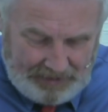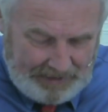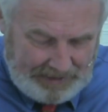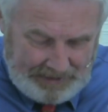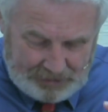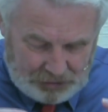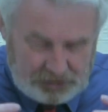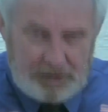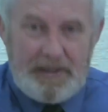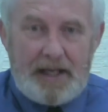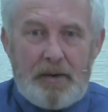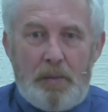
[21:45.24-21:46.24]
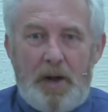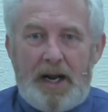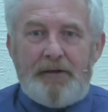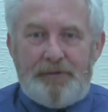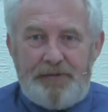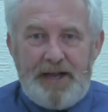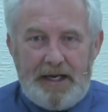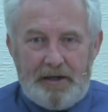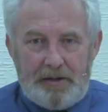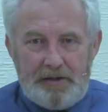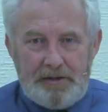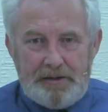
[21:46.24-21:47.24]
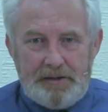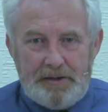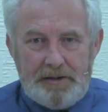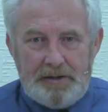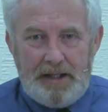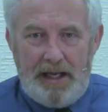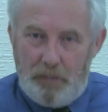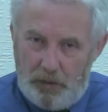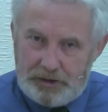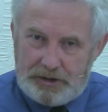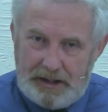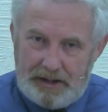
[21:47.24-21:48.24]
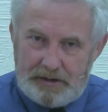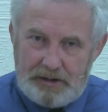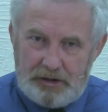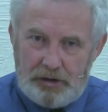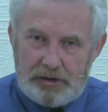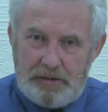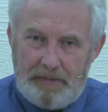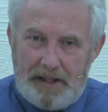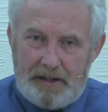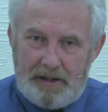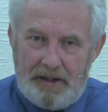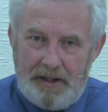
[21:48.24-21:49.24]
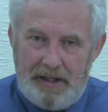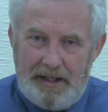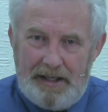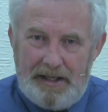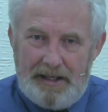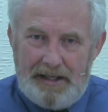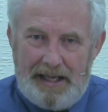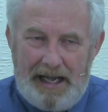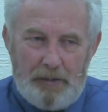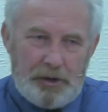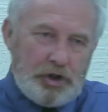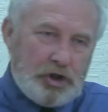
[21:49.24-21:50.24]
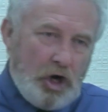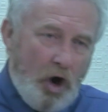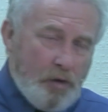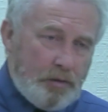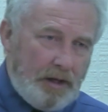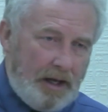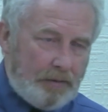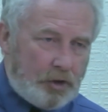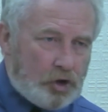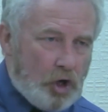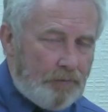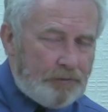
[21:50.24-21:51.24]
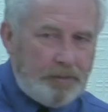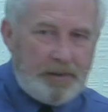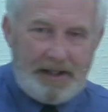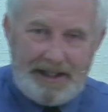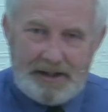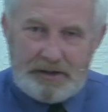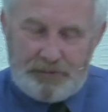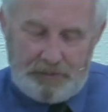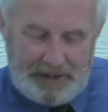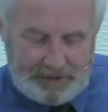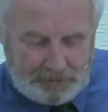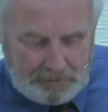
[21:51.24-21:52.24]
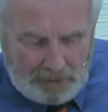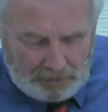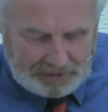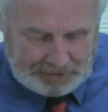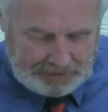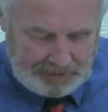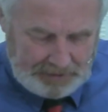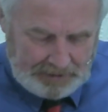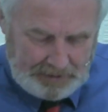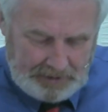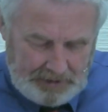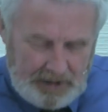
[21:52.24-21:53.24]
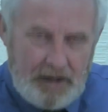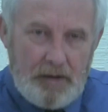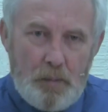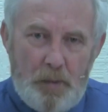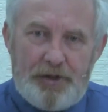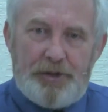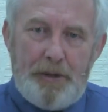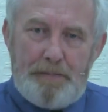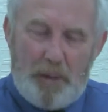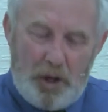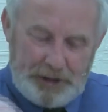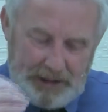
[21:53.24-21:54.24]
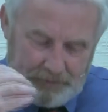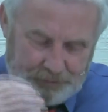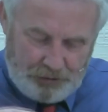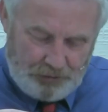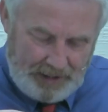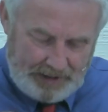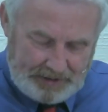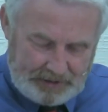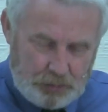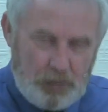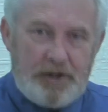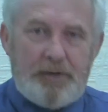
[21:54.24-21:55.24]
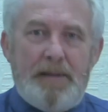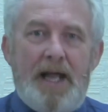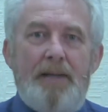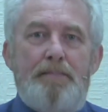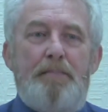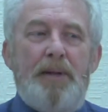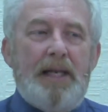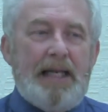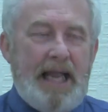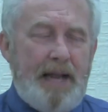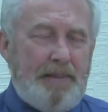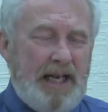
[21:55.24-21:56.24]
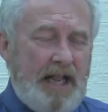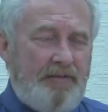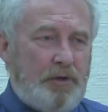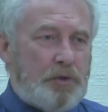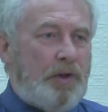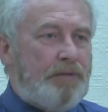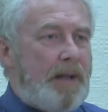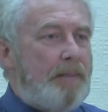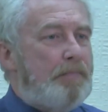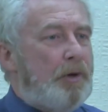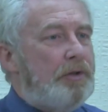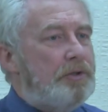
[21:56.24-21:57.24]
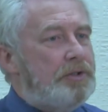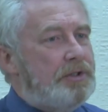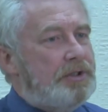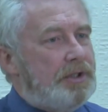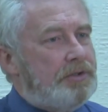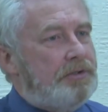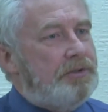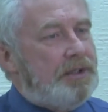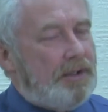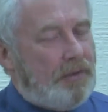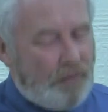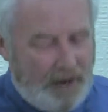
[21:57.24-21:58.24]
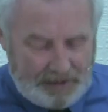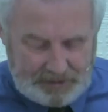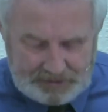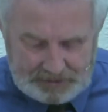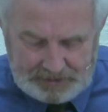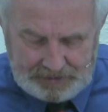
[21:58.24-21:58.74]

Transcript: it doesn't matter what I feel, in one sense. It doesn't matter how uncomfortable it is for me at the moment. With the body of Christ, with my believers, with my brothers and sisters in Christ,